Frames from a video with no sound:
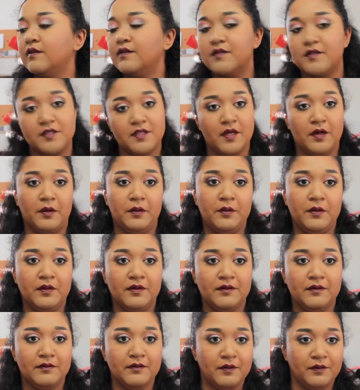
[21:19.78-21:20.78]
So
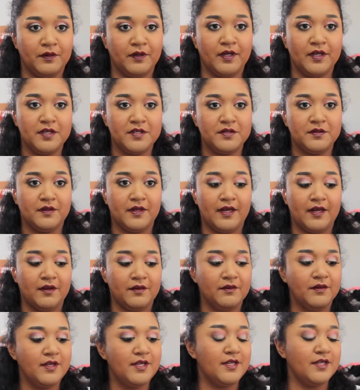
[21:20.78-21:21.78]
what we're going to do
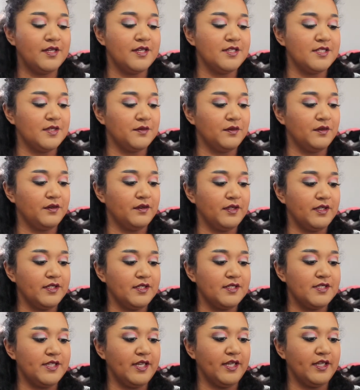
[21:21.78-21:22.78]
now is that we're going
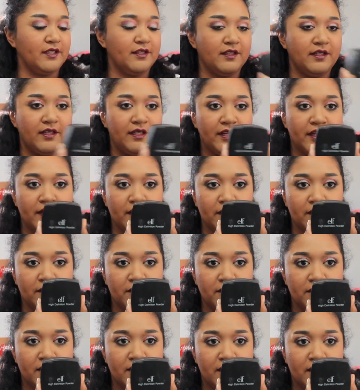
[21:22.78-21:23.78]
to take the
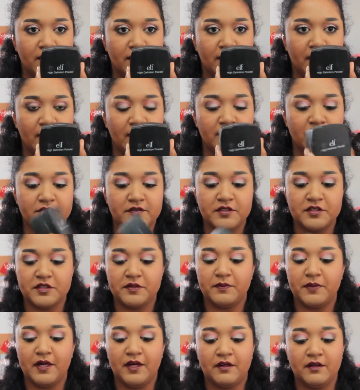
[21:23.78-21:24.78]
E.L.F. high
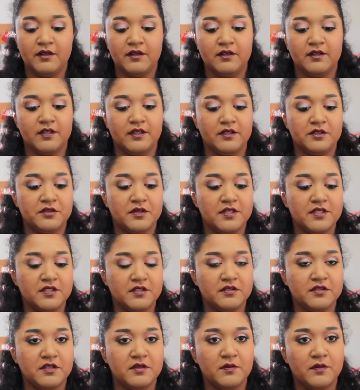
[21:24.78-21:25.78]
definition powder, the
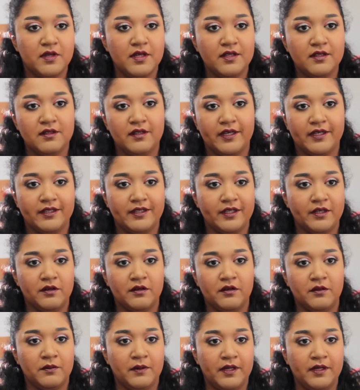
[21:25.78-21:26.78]
translucent one, like the
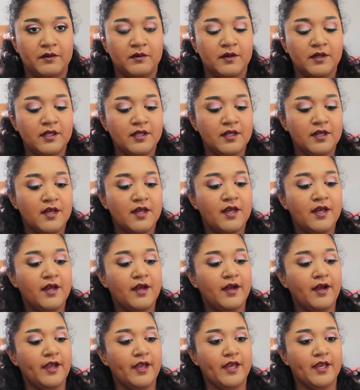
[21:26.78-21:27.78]
all white one,
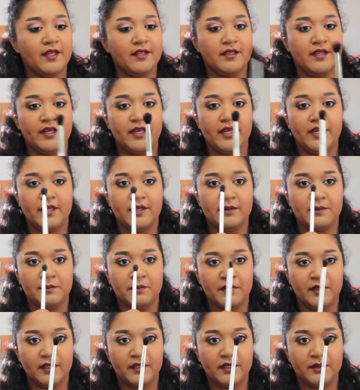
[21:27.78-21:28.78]
and a
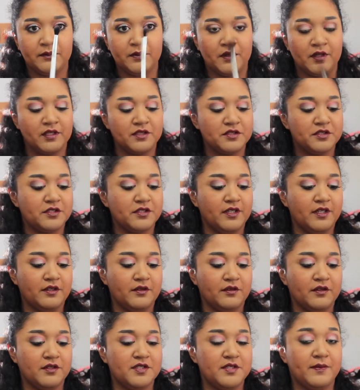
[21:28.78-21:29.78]
blending brush in
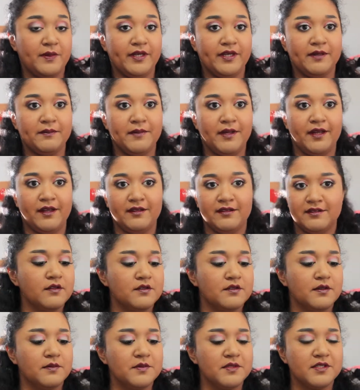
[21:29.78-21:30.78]
order to make it matte.
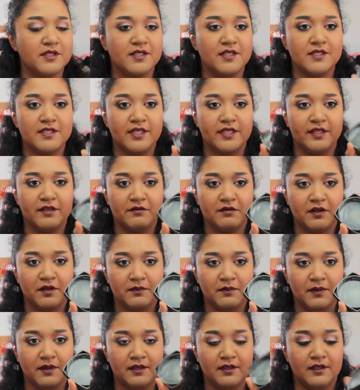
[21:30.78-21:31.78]
So I'm just going to take it
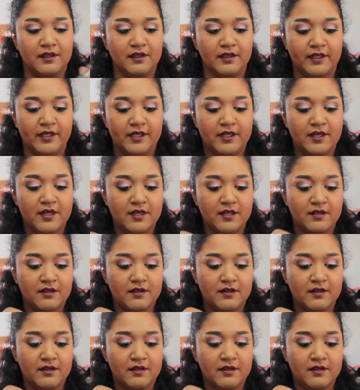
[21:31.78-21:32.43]
from the lid,